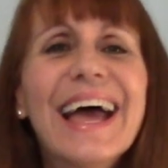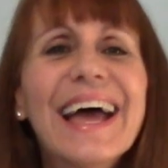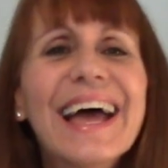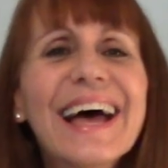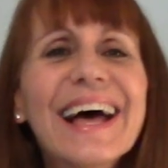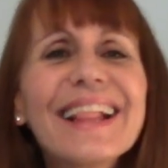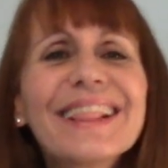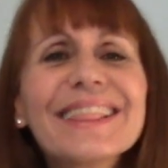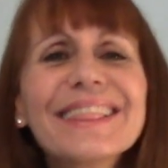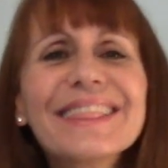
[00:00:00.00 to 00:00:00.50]

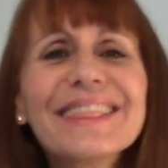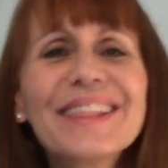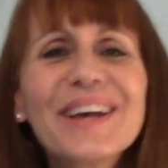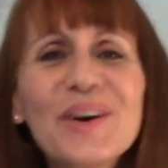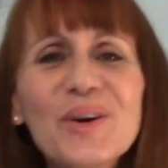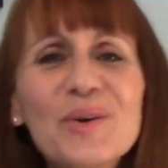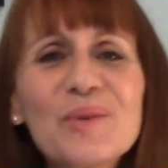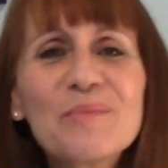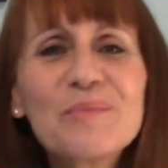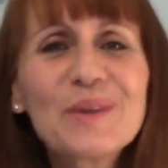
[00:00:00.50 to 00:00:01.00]

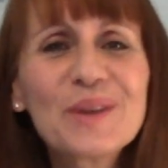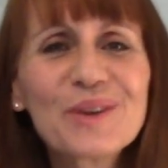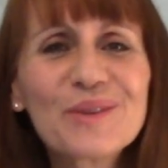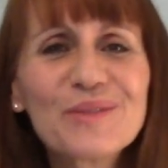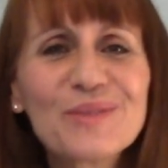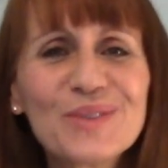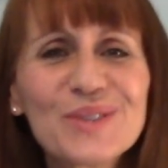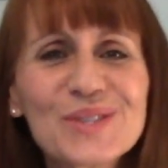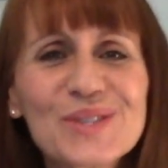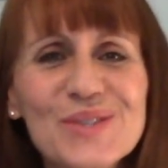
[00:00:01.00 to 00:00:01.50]
Hello,
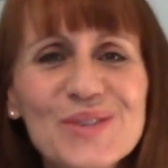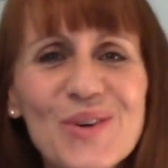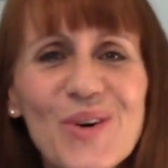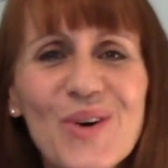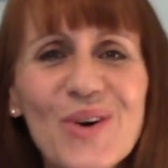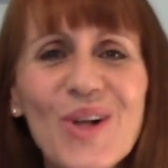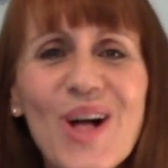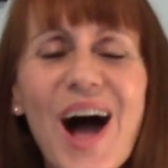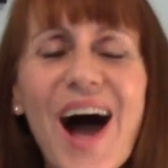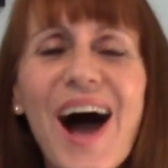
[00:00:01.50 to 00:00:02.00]
beautiful
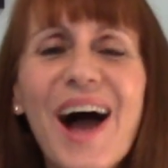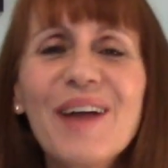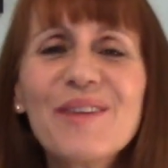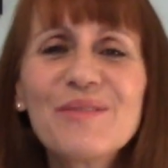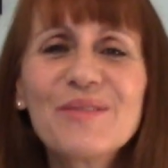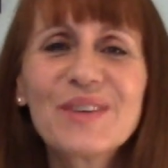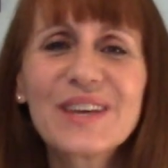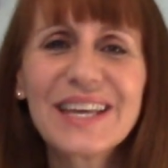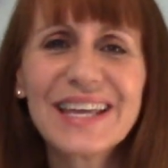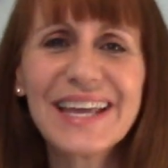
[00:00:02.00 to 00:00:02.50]
soul.
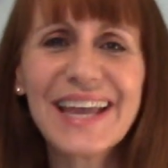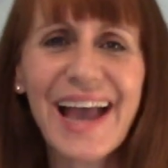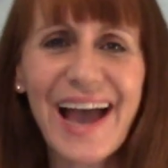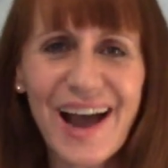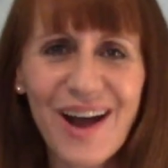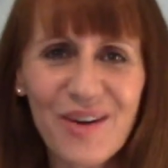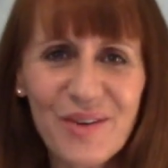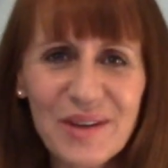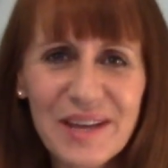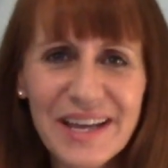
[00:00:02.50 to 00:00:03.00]
I'm Vicki
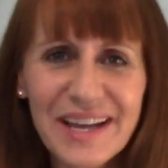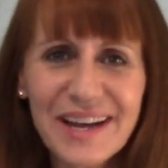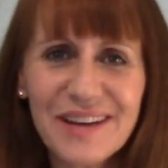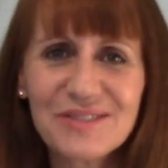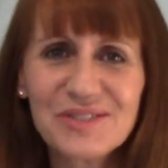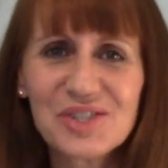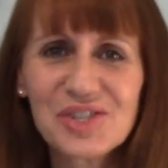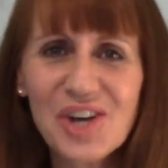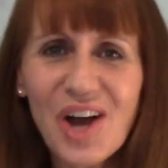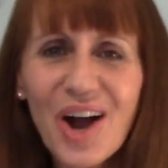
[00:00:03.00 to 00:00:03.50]
Howey
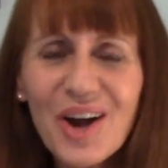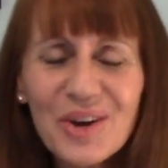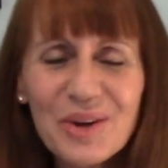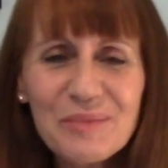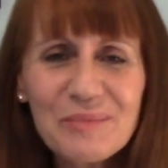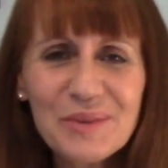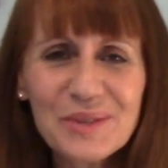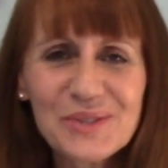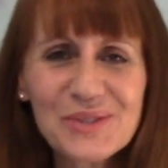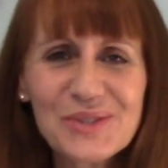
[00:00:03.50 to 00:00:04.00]
of
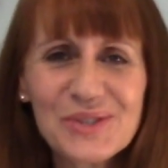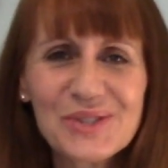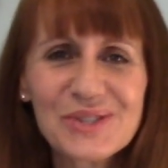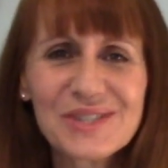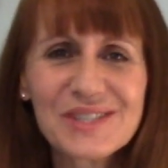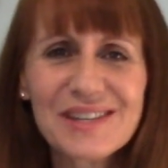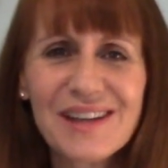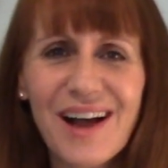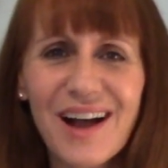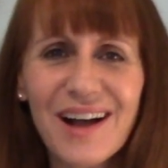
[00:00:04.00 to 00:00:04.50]

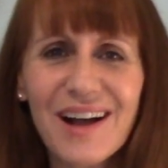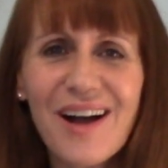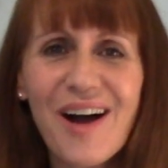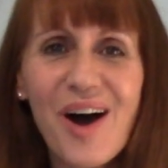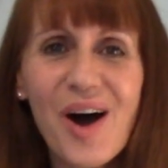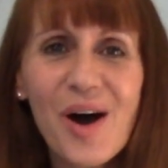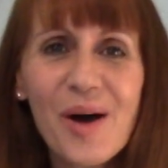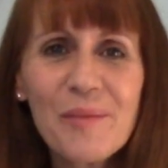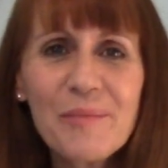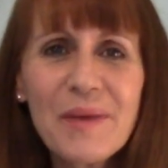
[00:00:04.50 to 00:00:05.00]

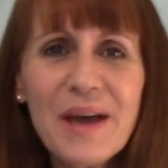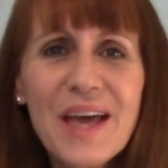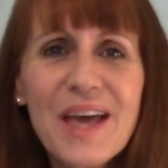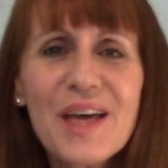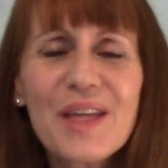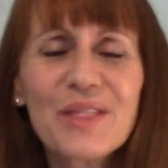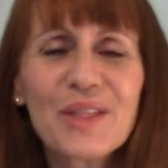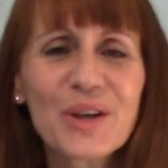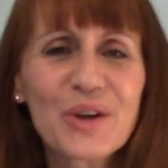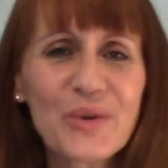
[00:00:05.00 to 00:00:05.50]
ChakraBoosters.com,
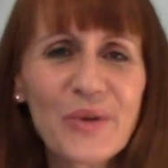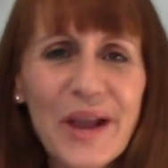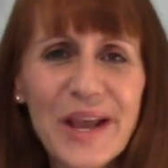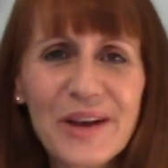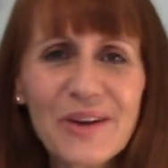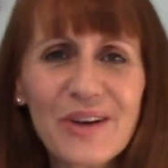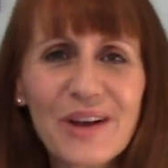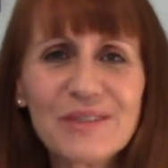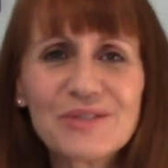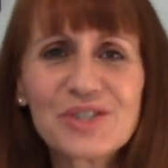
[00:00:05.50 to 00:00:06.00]
the
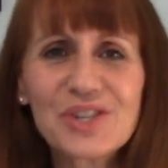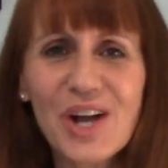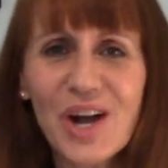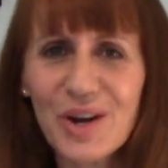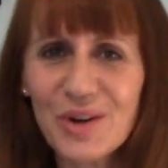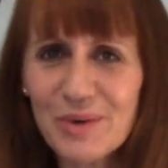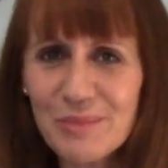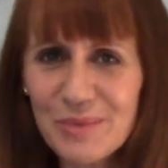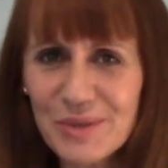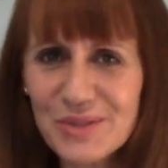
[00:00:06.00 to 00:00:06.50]
creator of
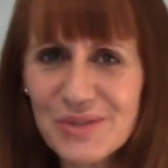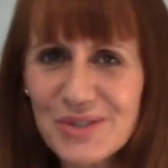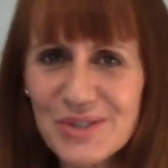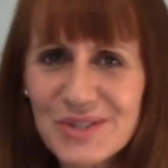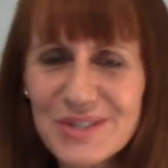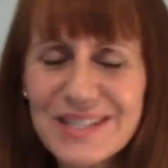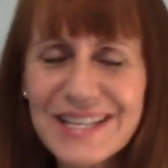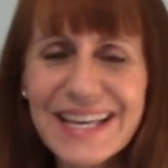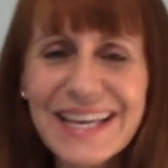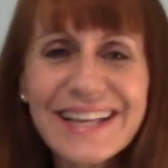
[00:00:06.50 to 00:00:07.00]
Chakra
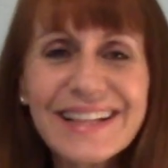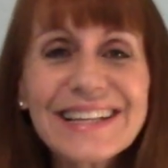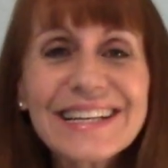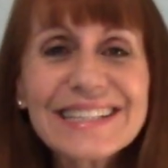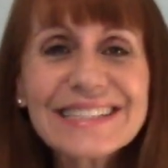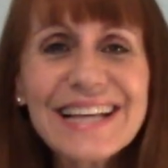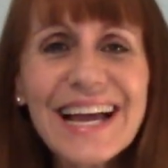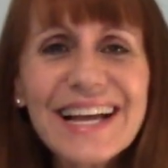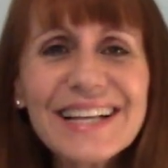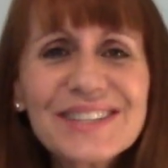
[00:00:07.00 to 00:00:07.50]
Boosters
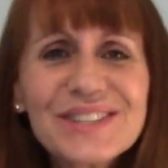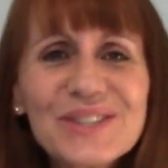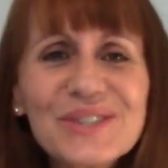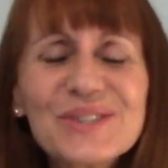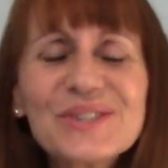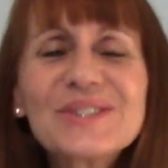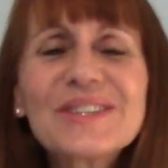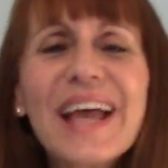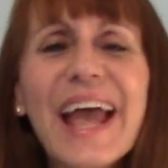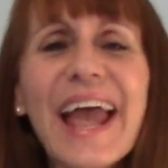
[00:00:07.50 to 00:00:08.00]
Healing
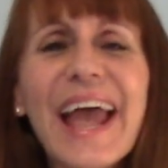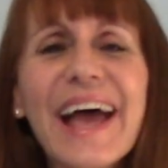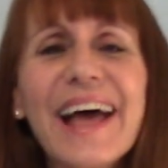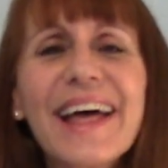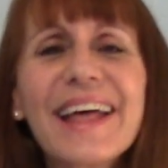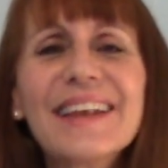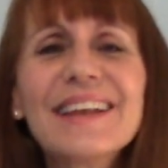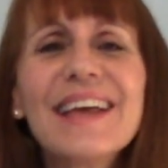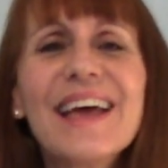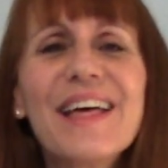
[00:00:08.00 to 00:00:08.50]
Tattoos
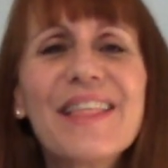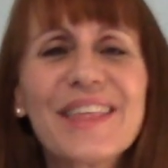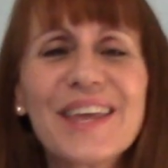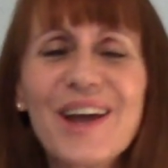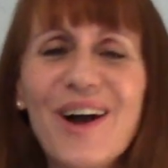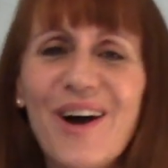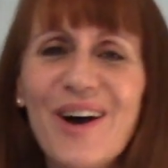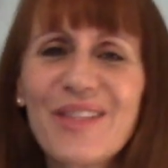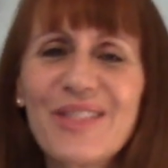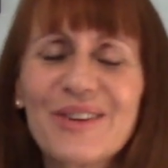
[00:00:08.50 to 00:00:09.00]
and
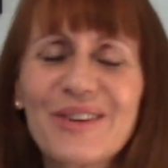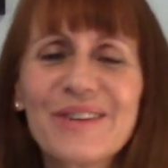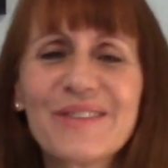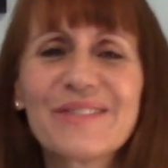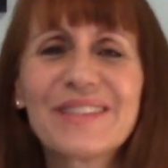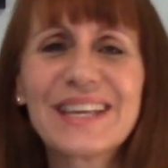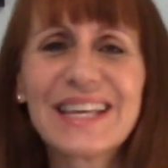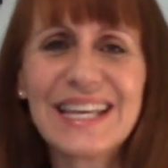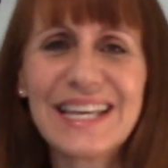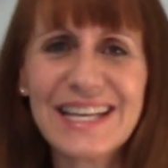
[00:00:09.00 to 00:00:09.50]
the author
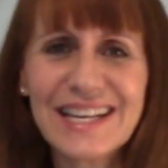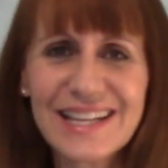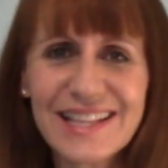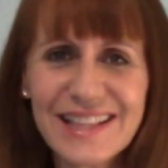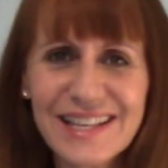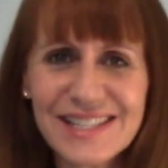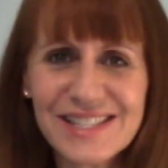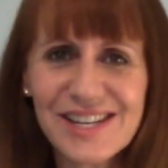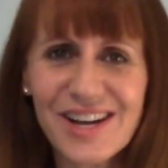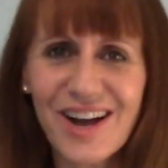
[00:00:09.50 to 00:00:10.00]
of The Key to
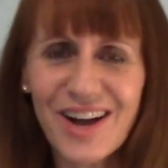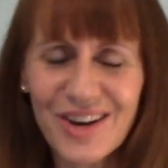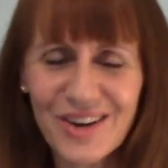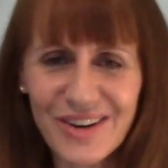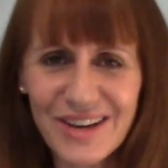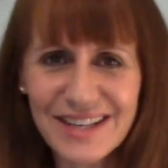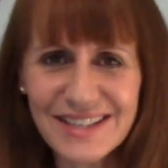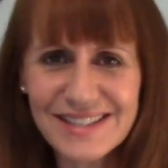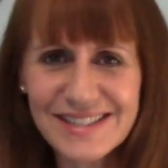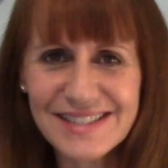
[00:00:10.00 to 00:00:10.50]
the
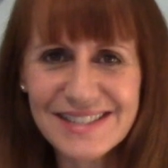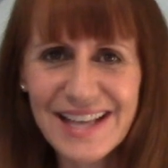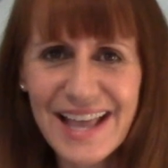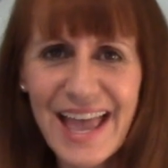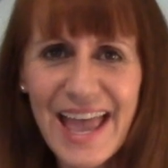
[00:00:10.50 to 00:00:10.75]
Chakras.